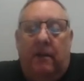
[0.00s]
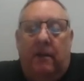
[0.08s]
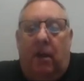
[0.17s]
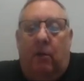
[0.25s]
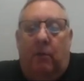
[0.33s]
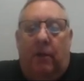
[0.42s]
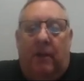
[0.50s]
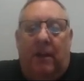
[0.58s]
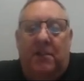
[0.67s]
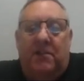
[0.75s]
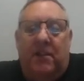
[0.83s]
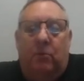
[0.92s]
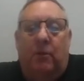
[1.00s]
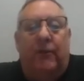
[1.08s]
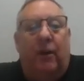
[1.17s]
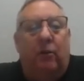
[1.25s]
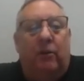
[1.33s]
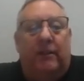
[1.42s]
Now, the nice thing with the
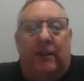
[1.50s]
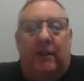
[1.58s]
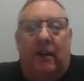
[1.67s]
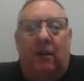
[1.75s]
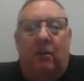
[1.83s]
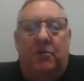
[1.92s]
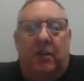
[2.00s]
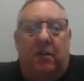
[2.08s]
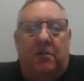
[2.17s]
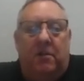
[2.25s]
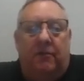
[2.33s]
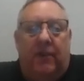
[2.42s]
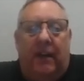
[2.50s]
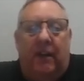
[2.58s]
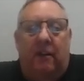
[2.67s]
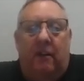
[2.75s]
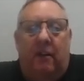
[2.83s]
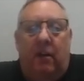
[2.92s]
Falcon technology is if I get
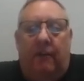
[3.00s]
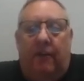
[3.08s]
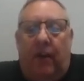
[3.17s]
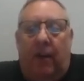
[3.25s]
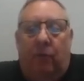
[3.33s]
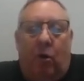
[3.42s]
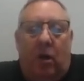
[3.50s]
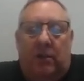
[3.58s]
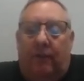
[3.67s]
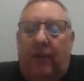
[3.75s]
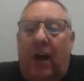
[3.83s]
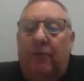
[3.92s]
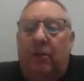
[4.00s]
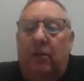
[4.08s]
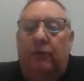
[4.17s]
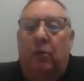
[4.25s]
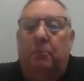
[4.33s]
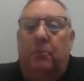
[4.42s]
an area, I've walked a
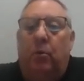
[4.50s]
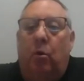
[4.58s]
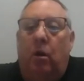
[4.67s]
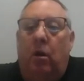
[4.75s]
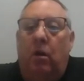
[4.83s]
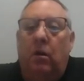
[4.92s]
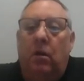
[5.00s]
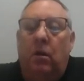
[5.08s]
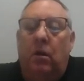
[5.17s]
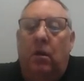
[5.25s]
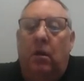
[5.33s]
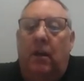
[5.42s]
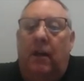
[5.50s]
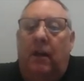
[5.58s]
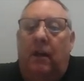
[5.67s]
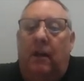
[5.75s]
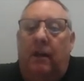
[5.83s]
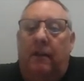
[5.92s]
500-foot bore,
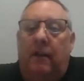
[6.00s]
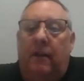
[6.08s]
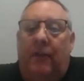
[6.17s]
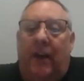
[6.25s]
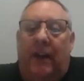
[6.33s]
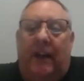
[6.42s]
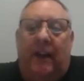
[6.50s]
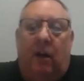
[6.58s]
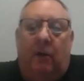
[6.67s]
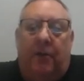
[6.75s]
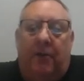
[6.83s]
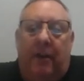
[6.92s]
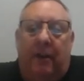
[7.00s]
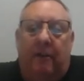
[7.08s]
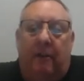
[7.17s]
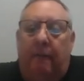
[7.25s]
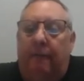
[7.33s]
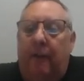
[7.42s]
and if I get out
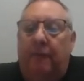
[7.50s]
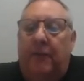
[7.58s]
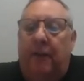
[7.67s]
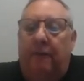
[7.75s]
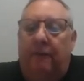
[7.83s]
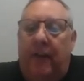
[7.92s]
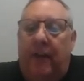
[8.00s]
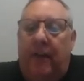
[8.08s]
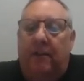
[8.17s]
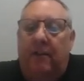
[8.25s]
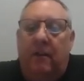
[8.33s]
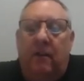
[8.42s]
350 feet